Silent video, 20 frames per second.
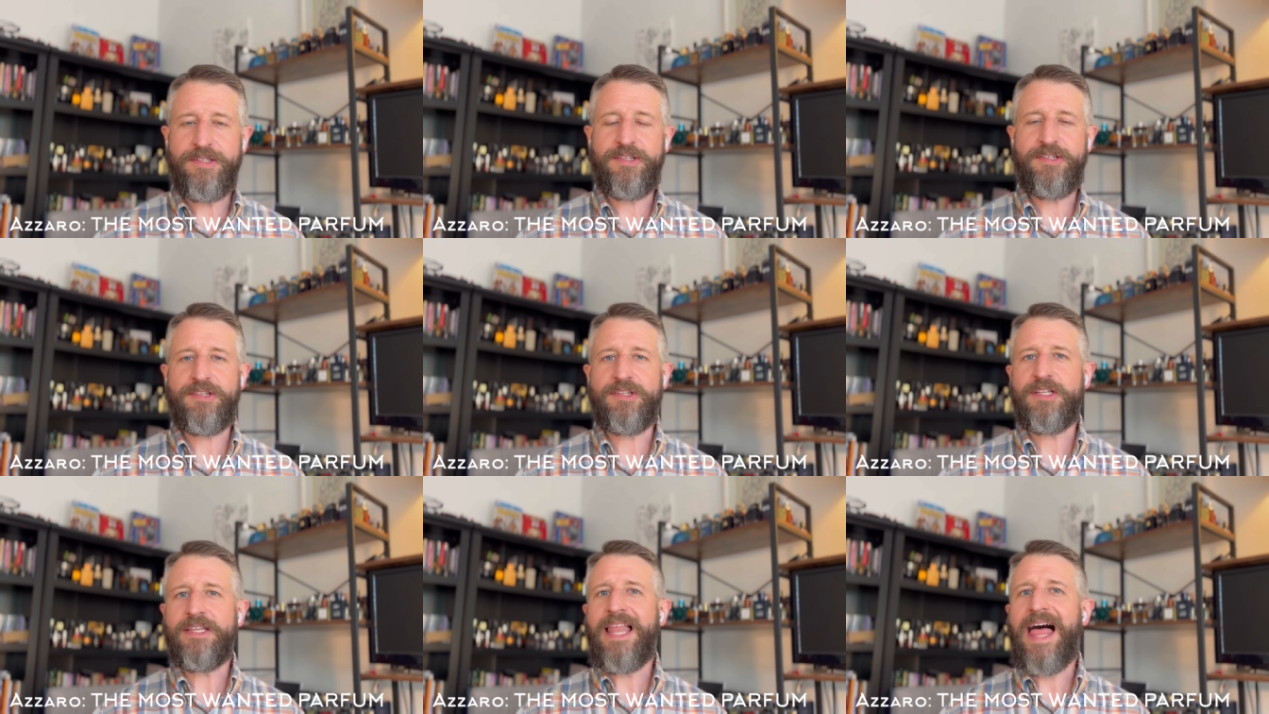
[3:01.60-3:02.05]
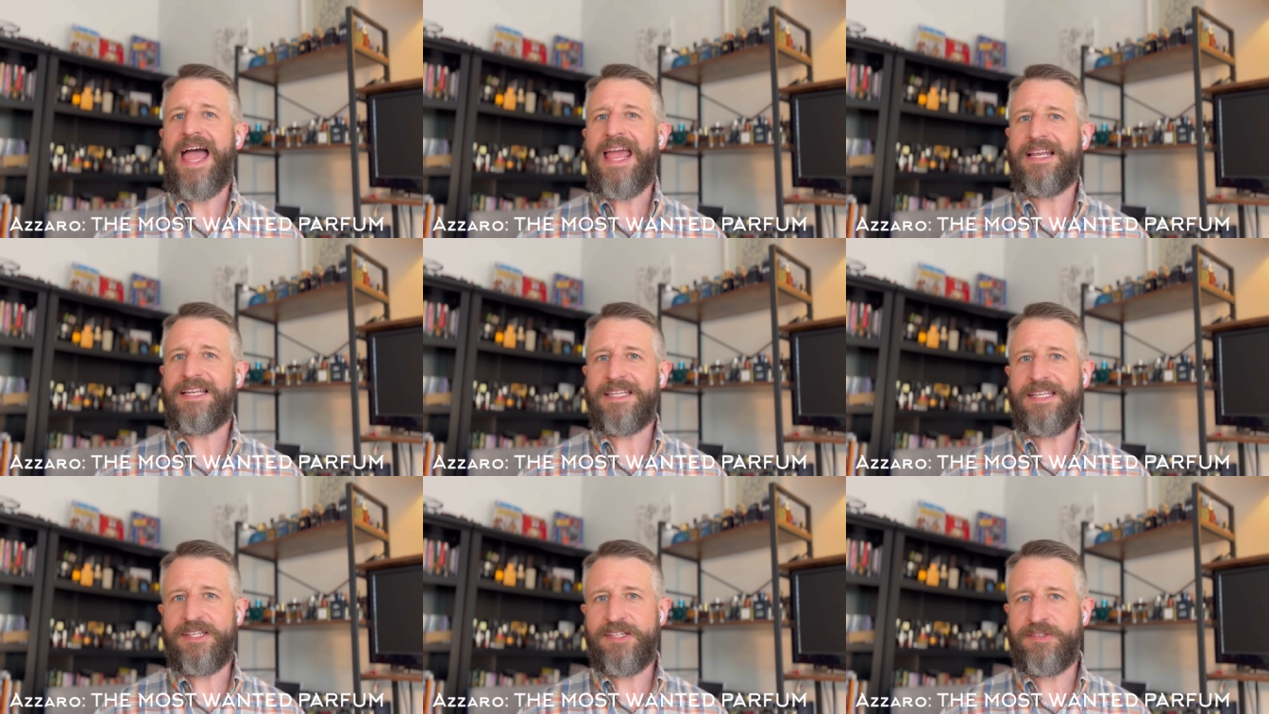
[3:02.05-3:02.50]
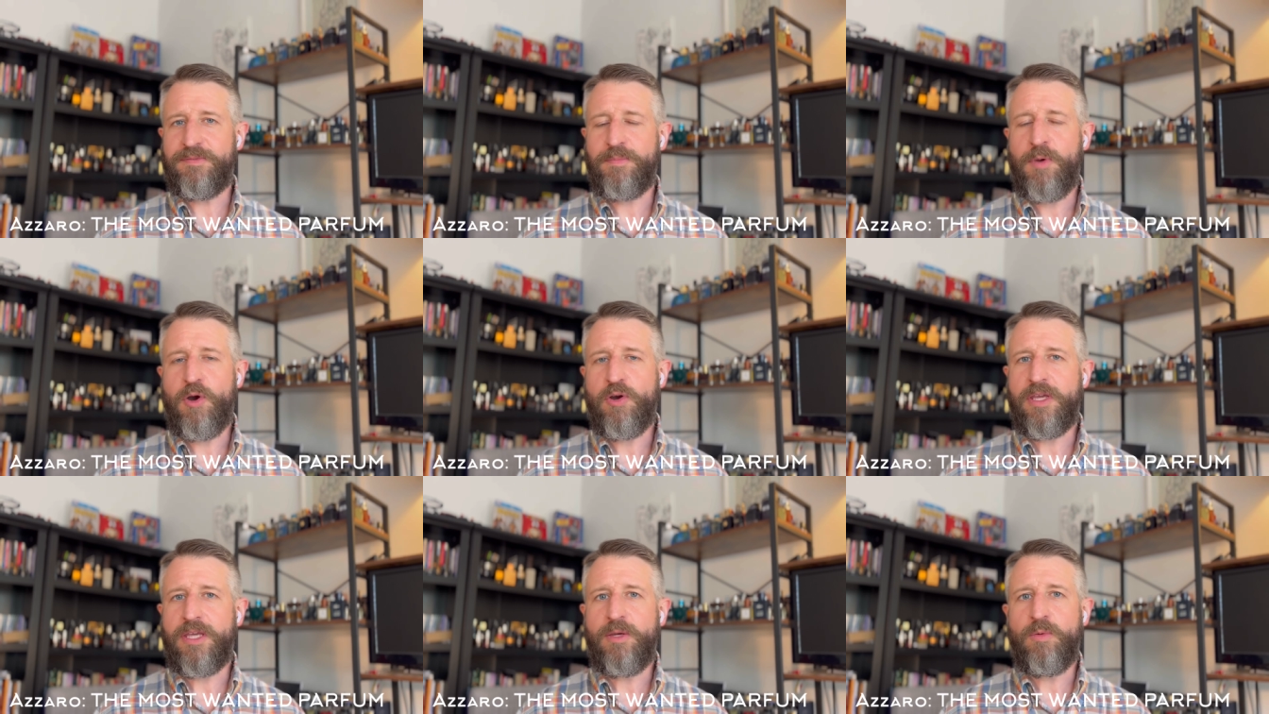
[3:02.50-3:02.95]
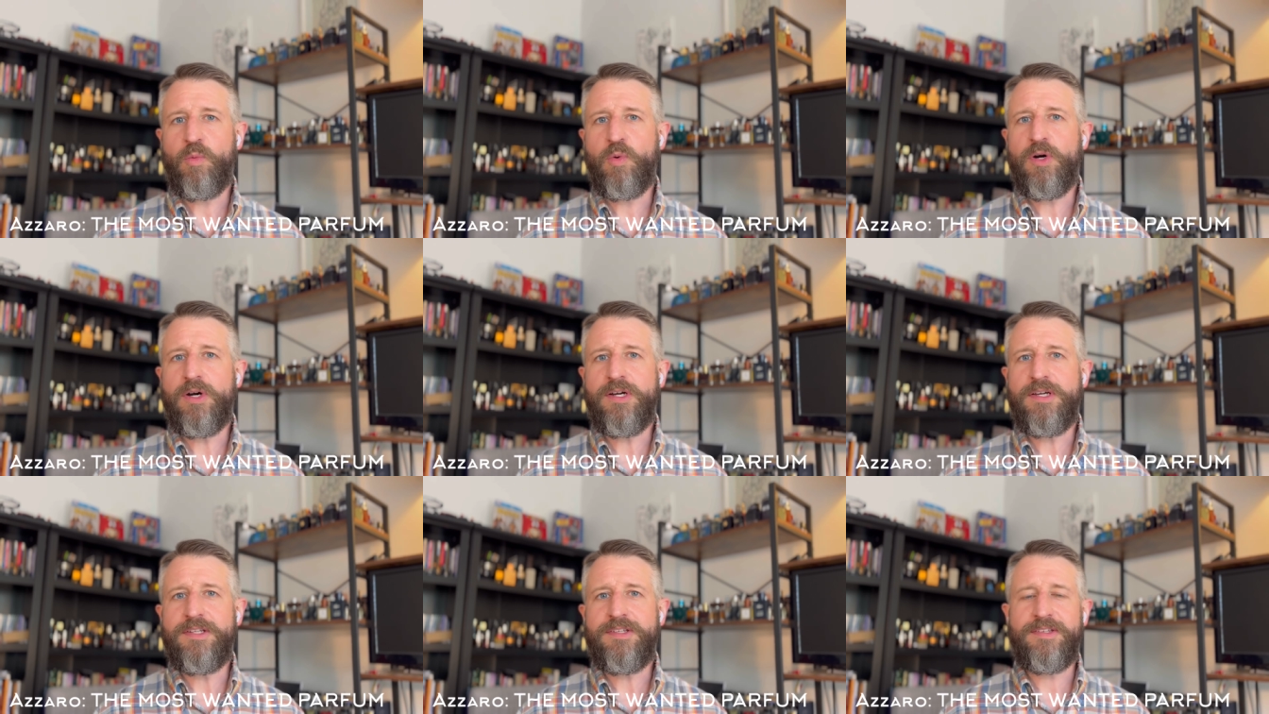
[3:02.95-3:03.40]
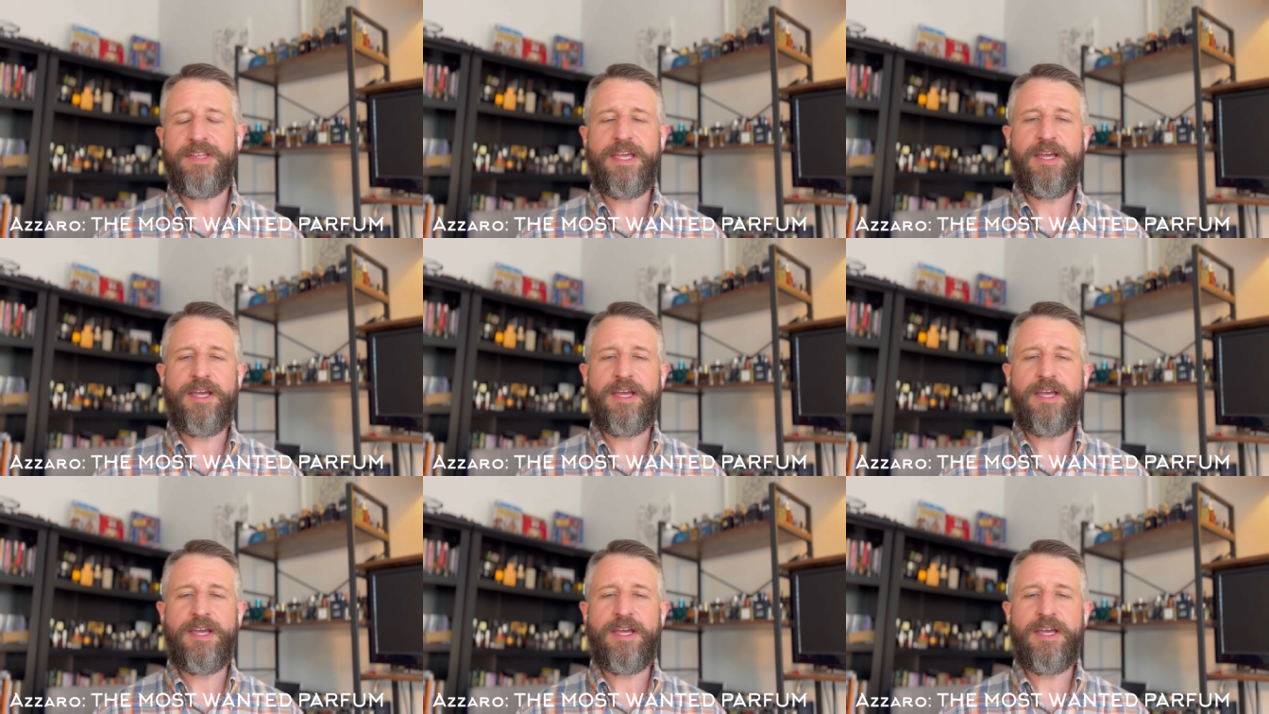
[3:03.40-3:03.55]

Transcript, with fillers: slightly smoky woods.